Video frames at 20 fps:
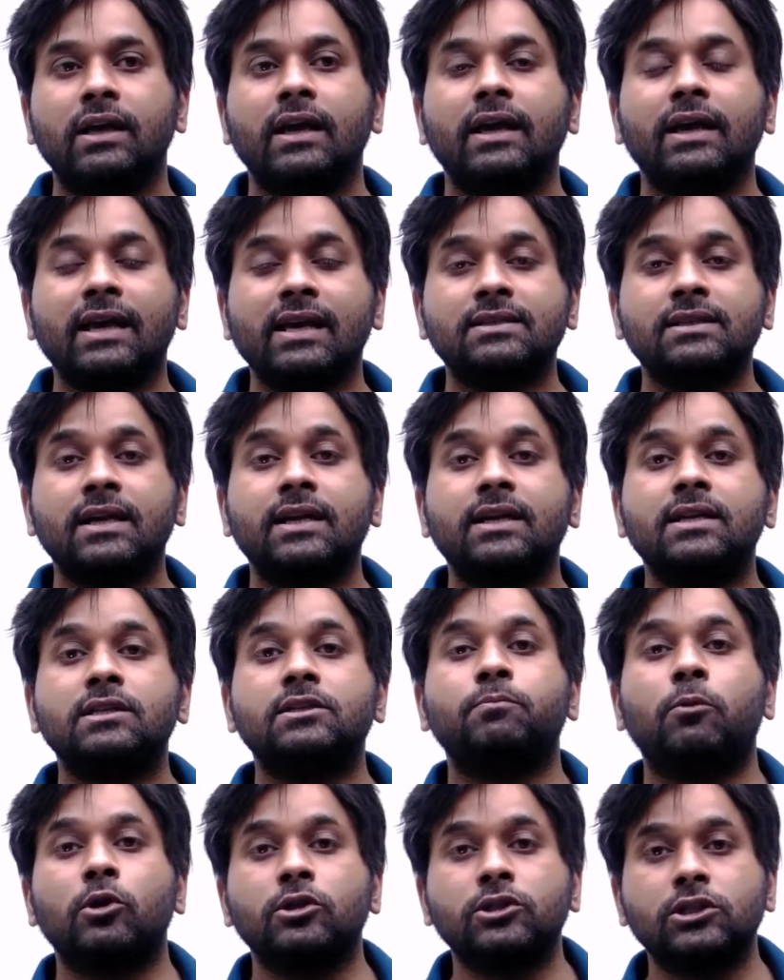Yes, it is
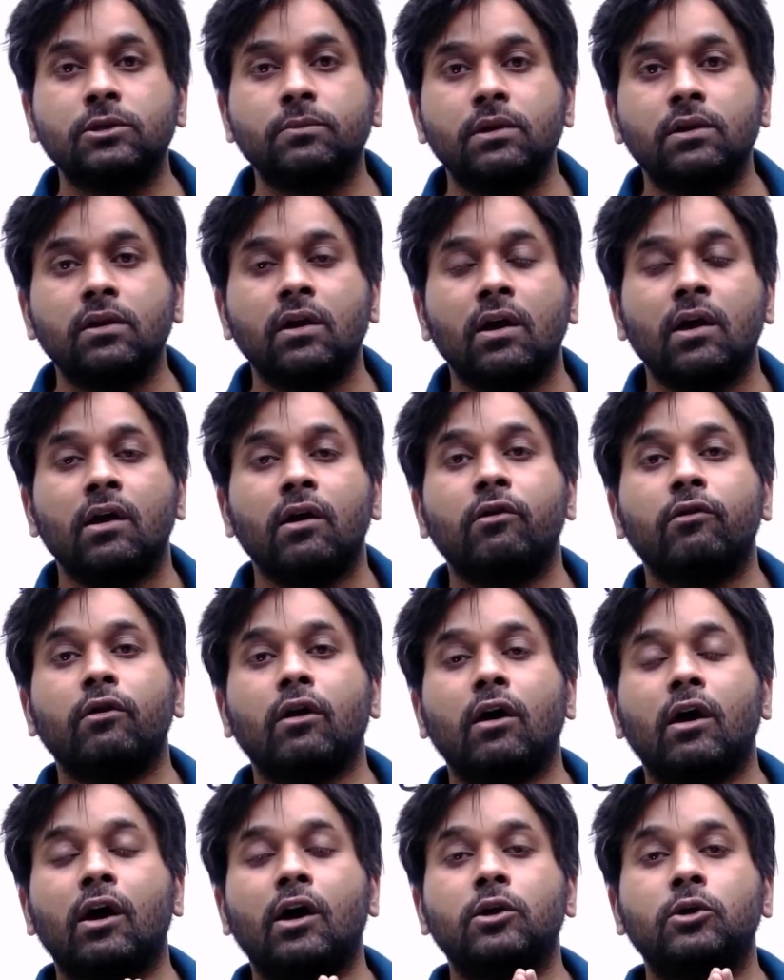possible
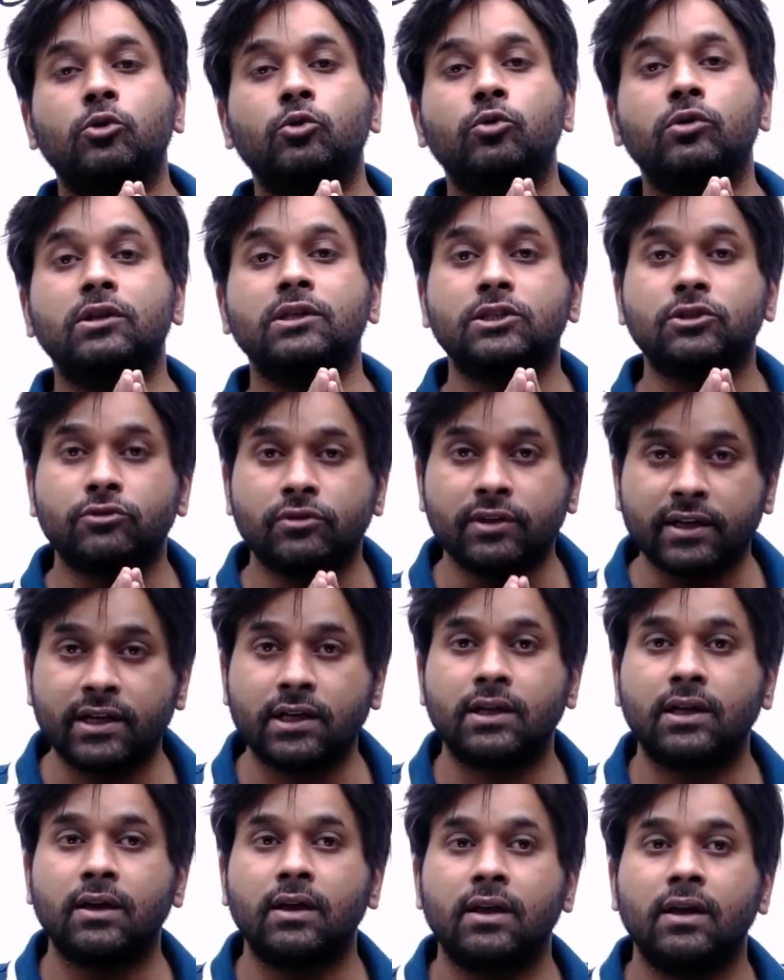to
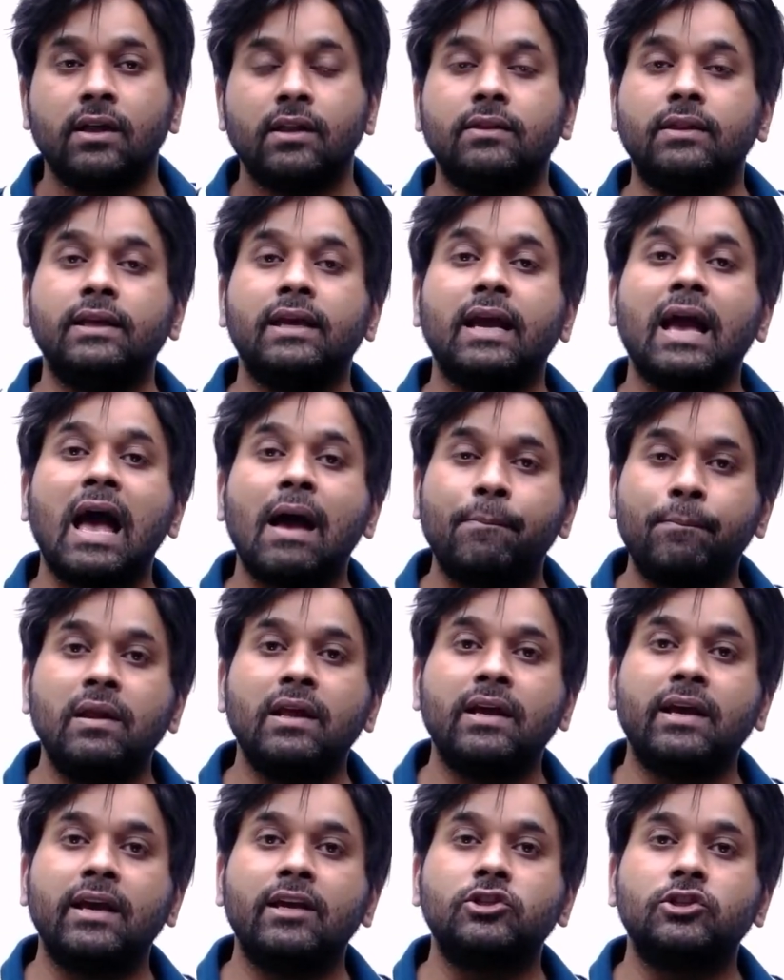restrict the
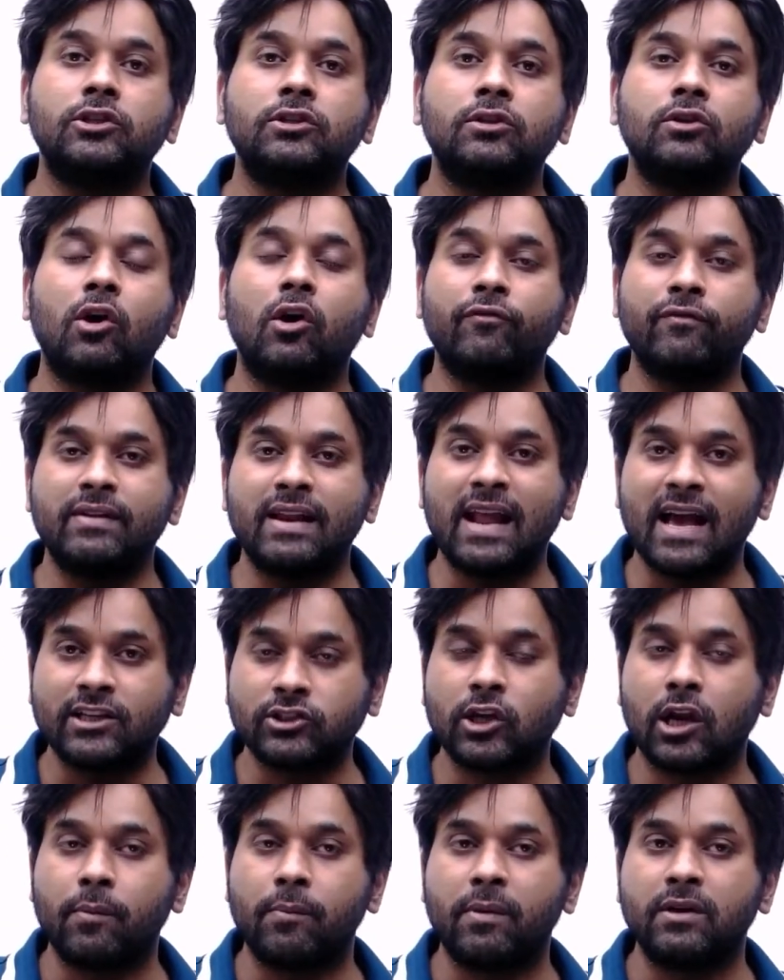application of
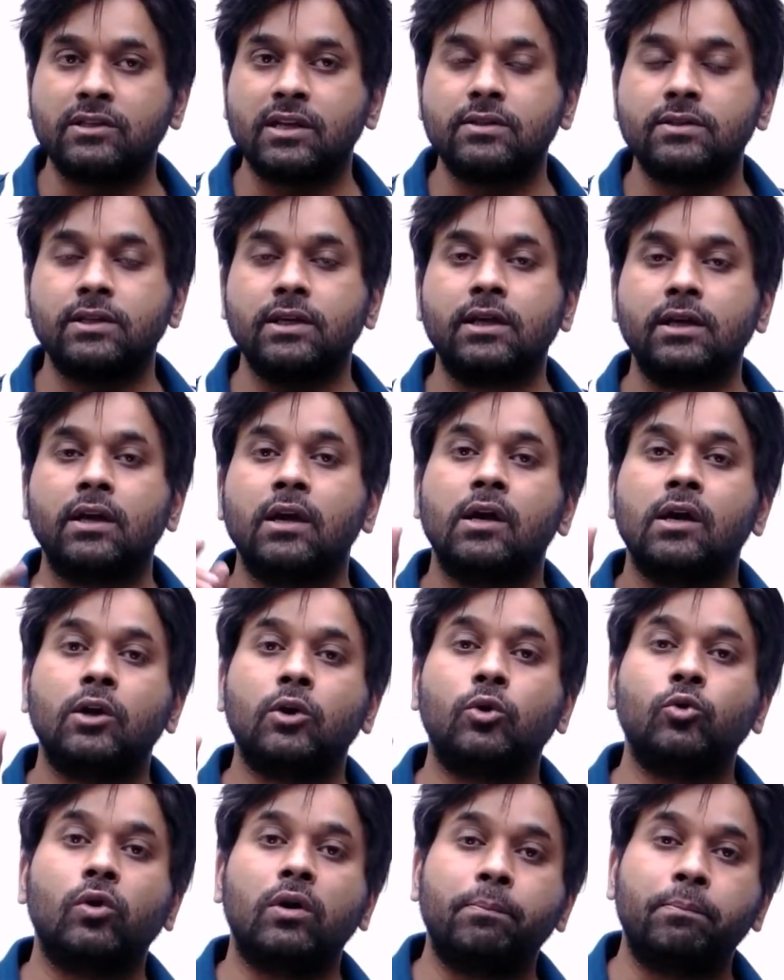national emergency
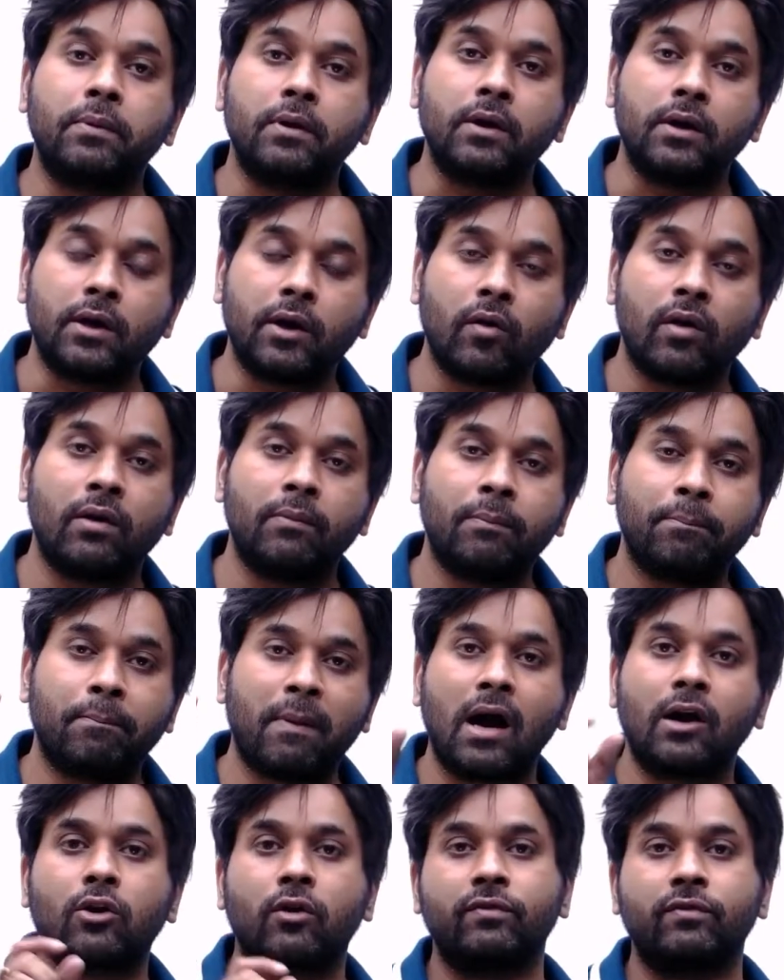to a particular
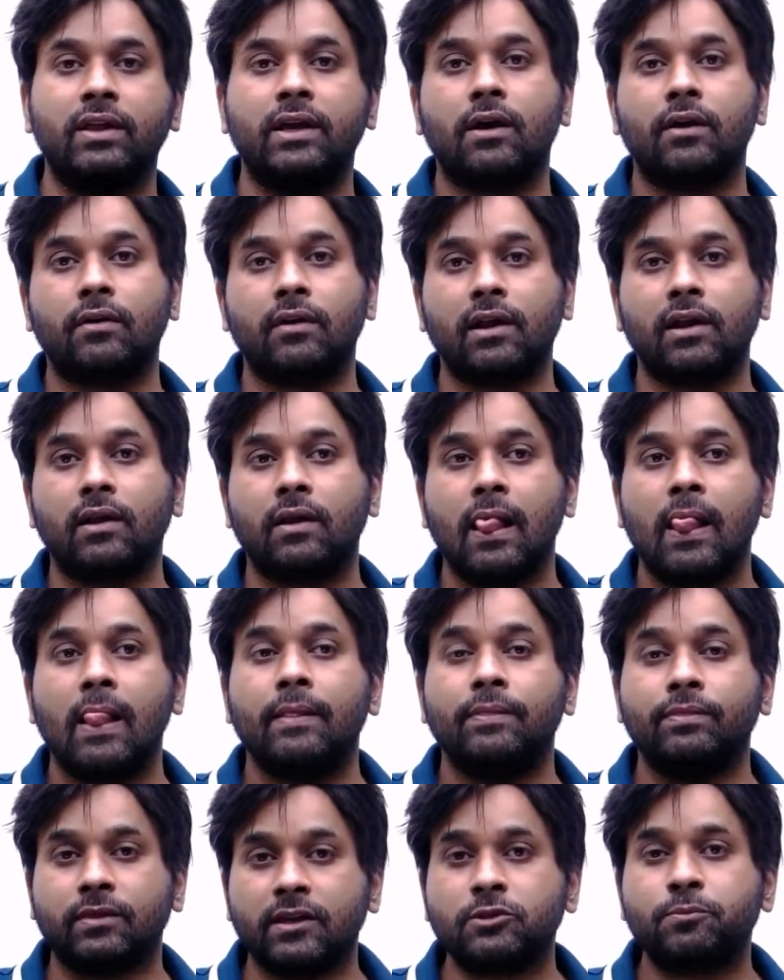part of the country.
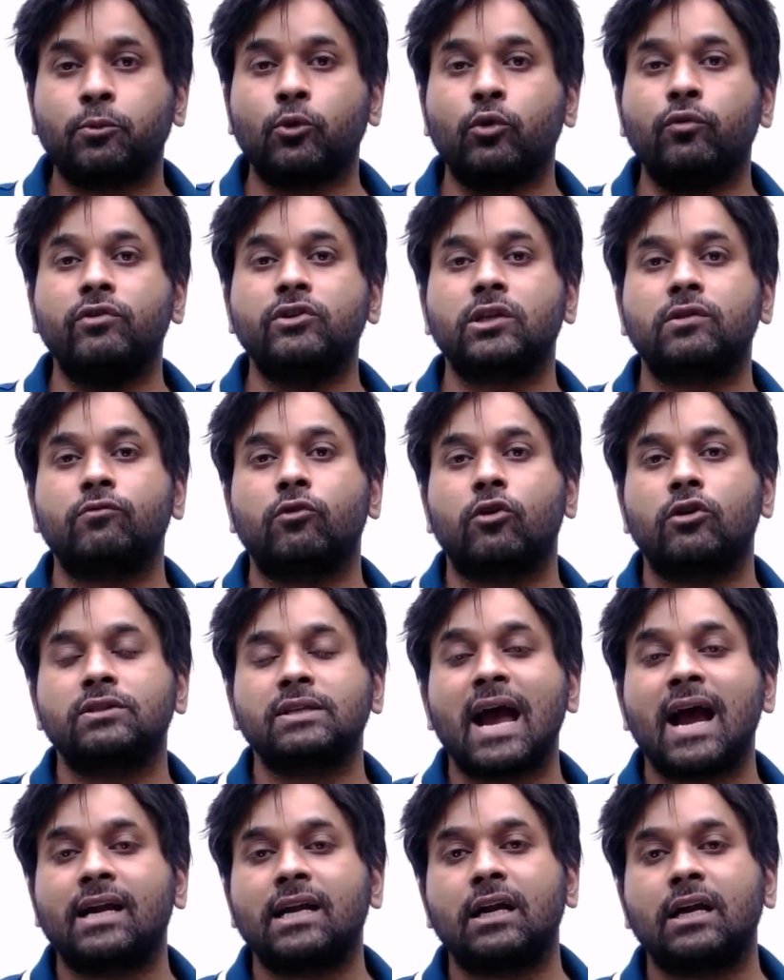This provision was
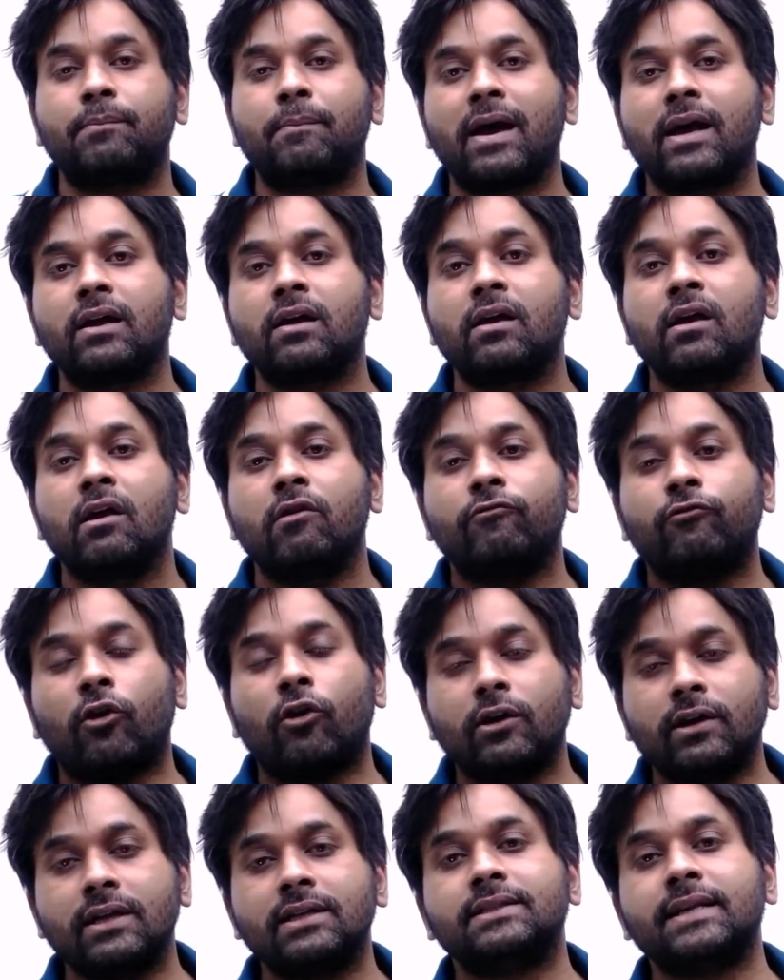added by
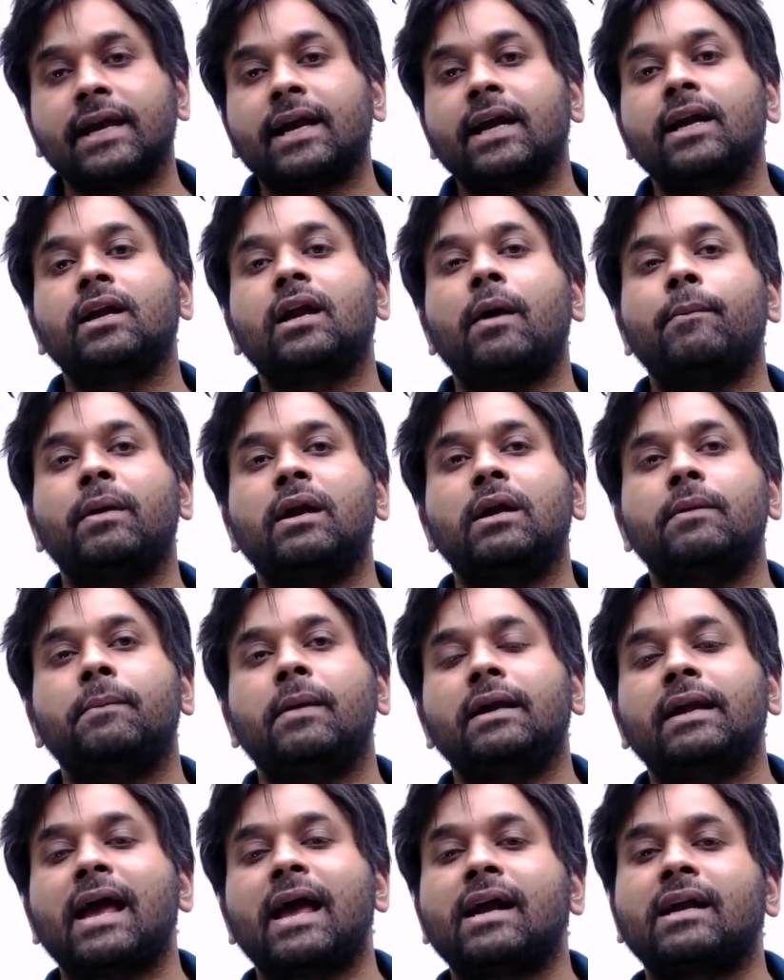42nd
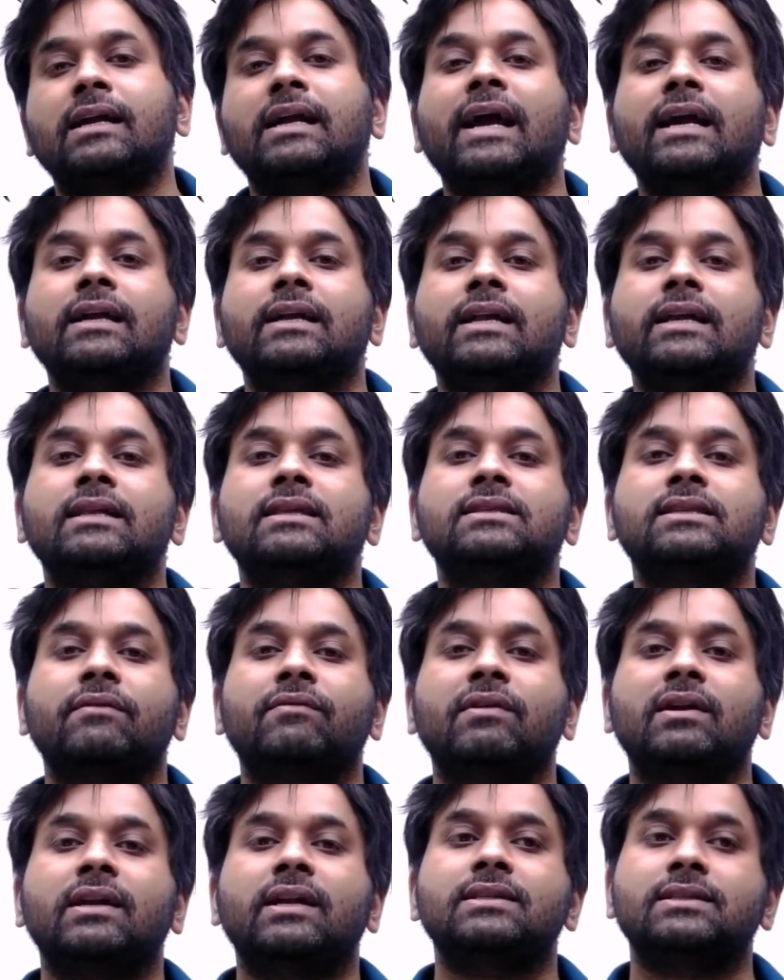Amendment Act
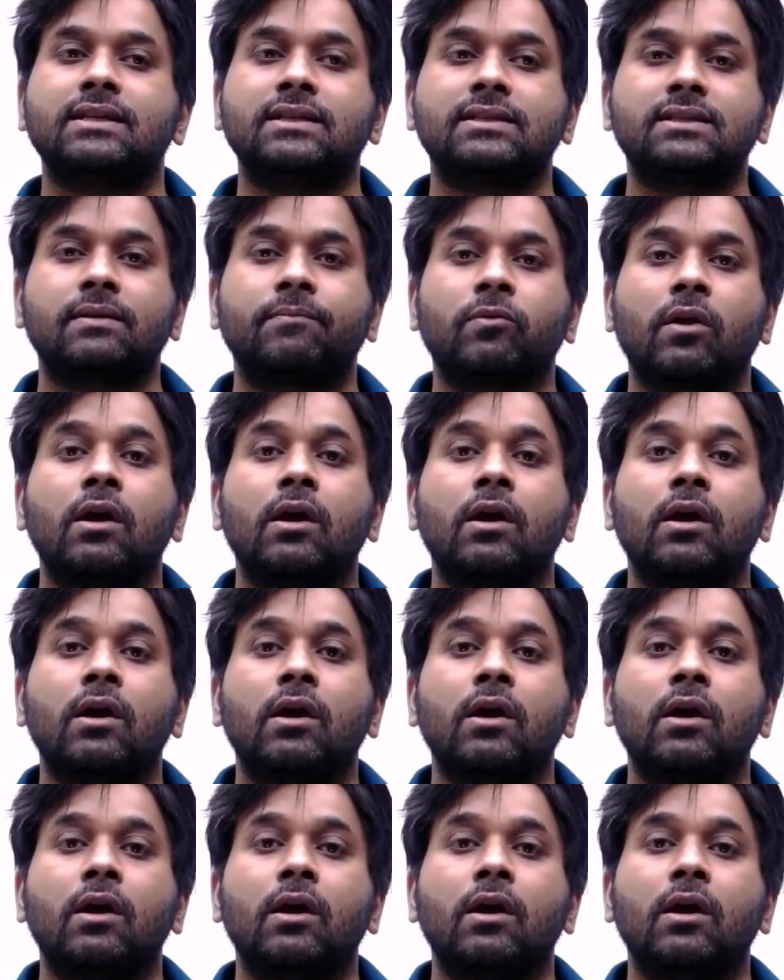1976.